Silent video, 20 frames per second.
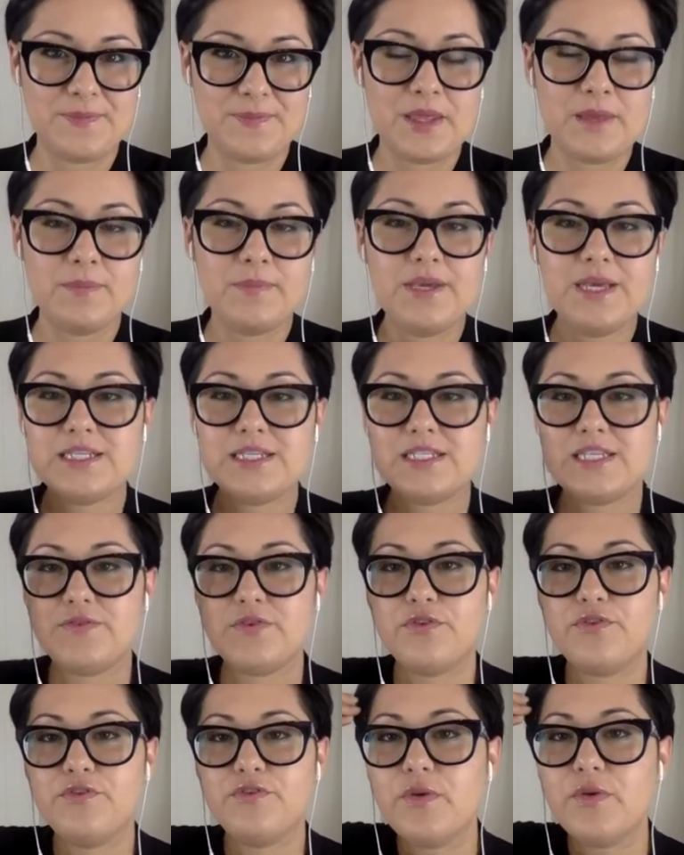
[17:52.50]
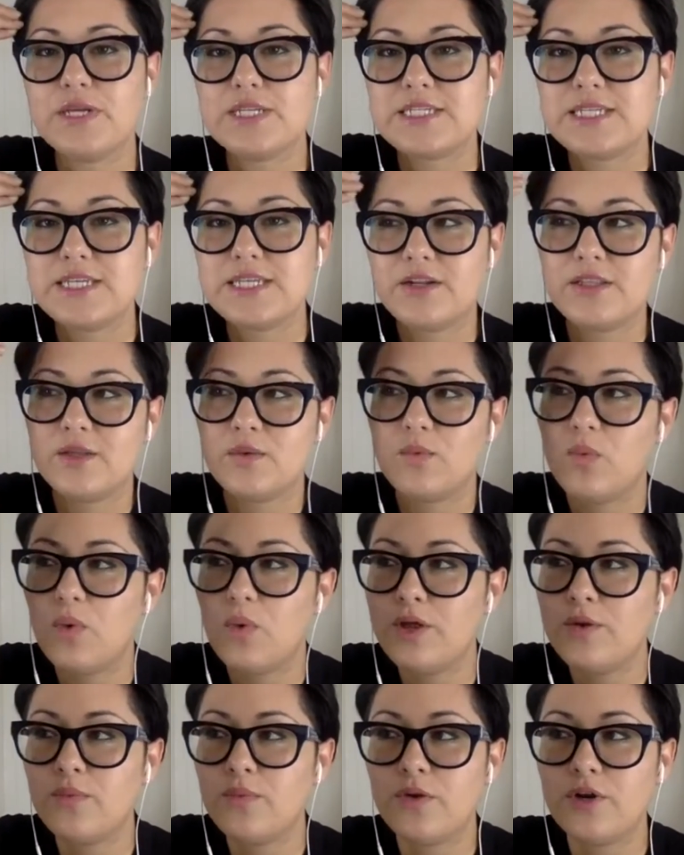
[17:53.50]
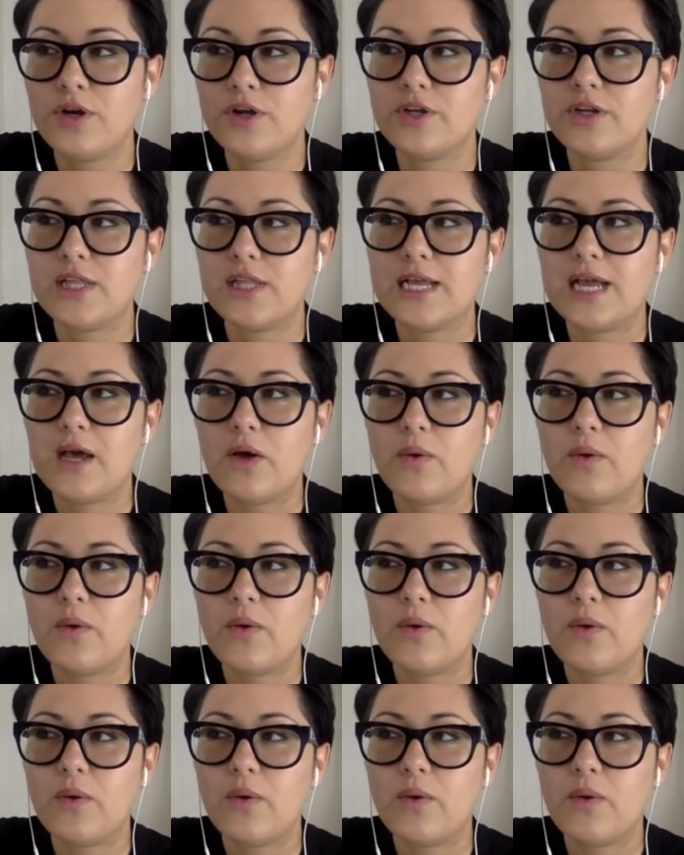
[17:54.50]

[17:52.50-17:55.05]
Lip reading: Because if you focus in on the one word, you're like,